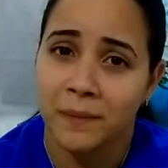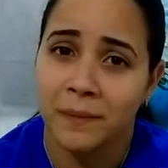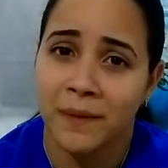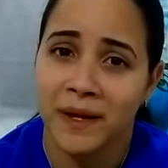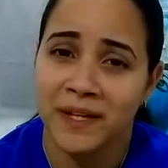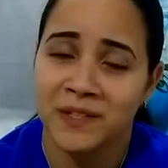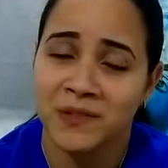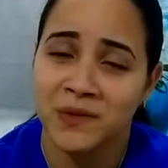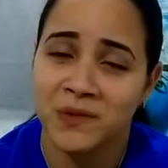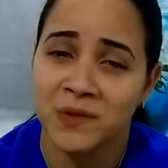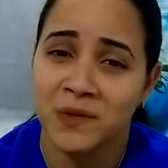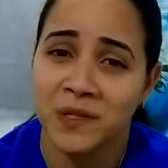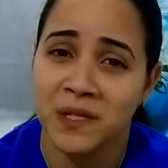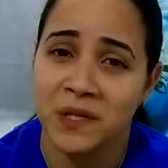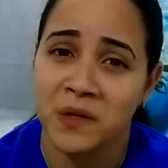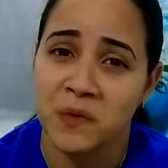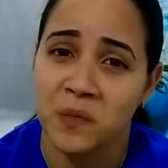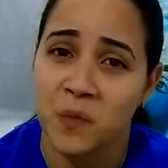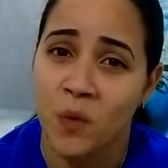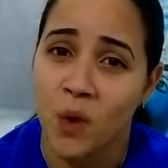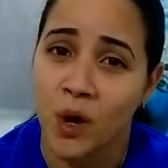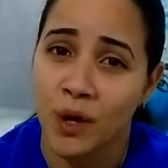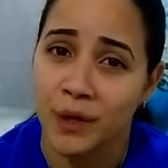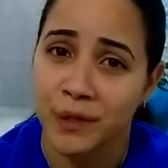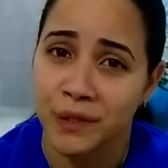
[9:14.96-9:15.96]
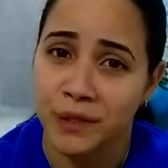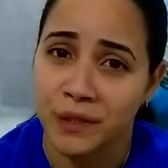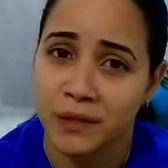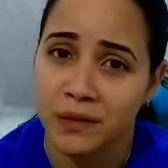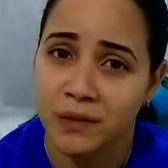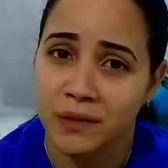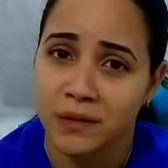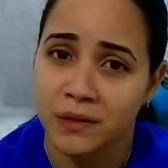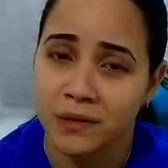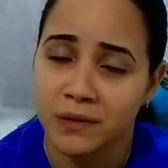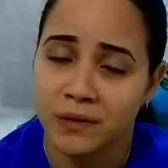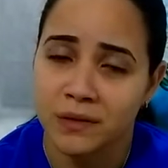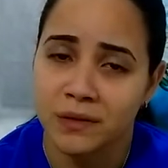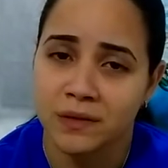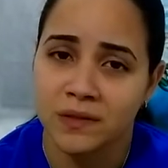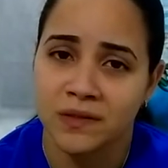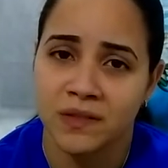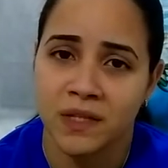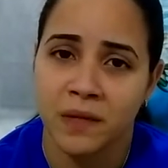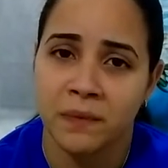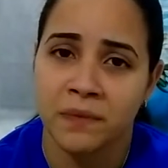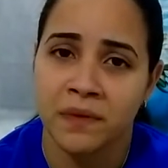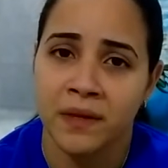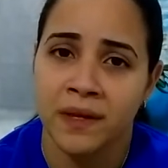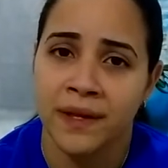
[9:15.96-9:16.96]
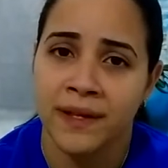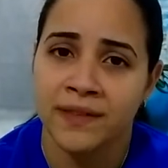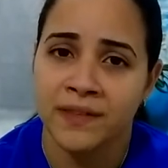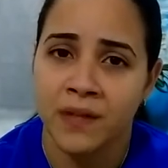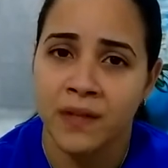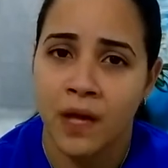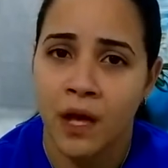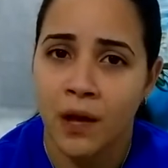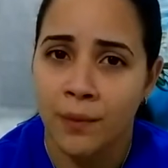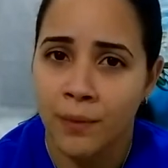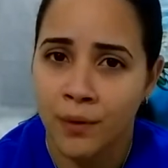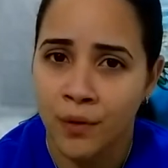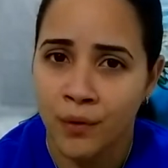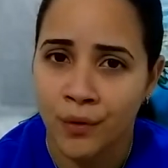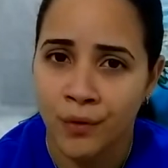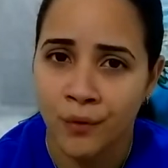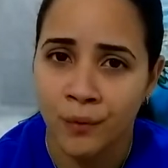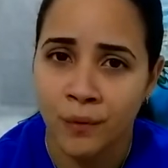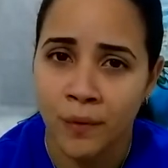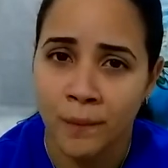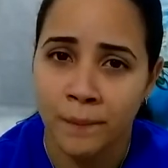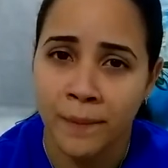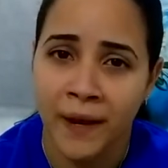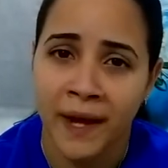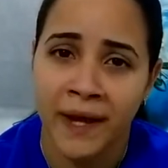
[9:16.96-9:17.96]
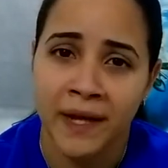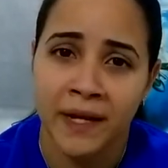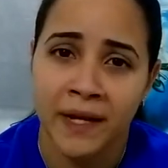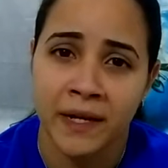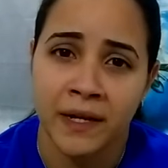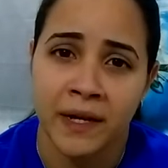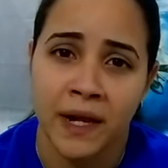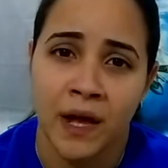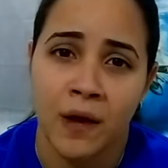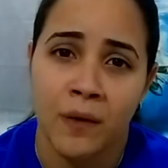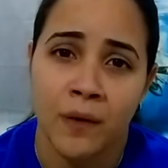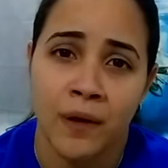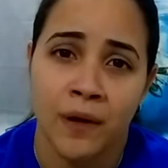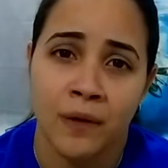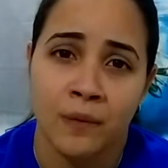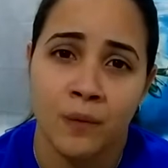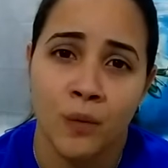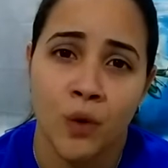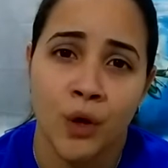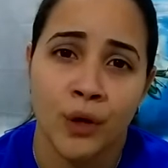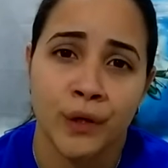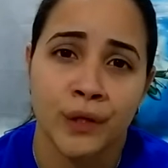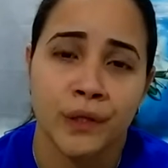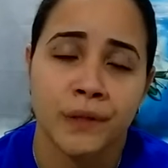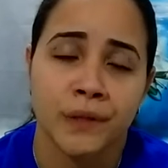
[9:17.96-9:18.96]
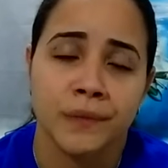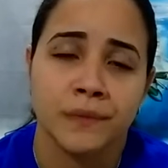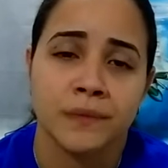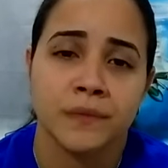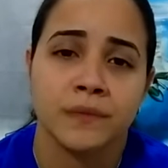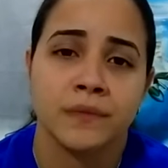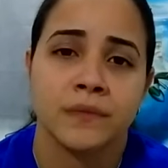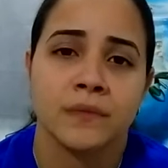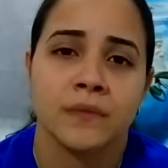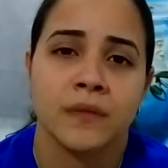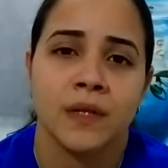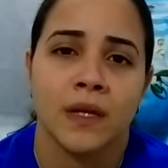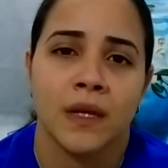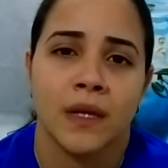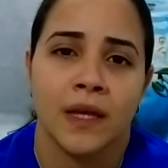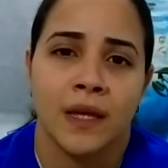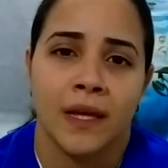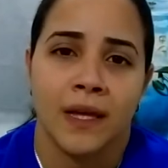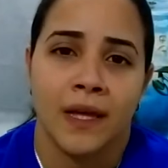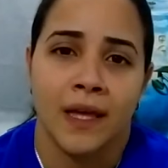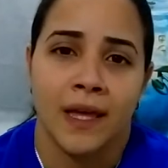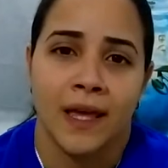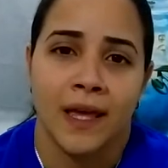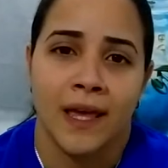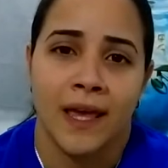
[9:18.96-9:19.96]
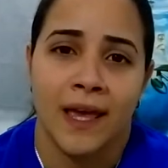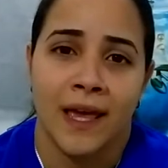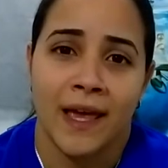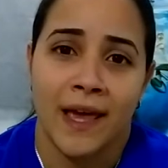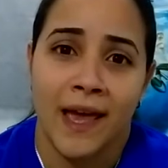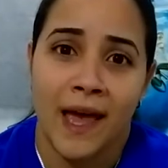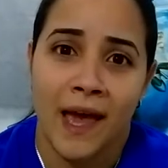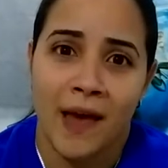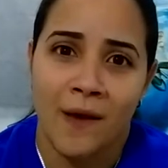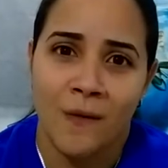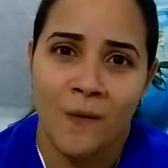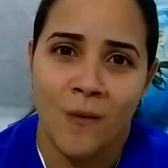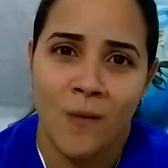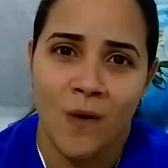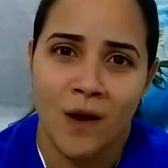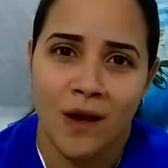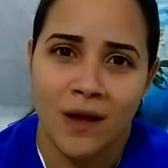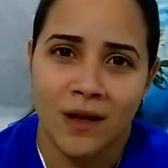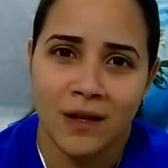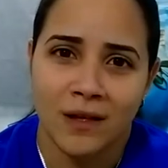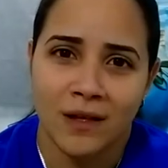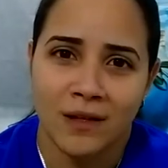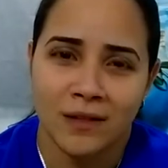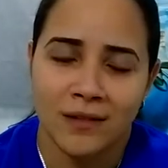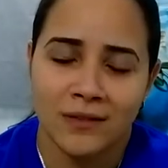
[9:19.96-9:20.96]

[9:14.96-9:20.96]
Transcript: buy tuna in water. Same thing as albacore, buy it in water. En agua.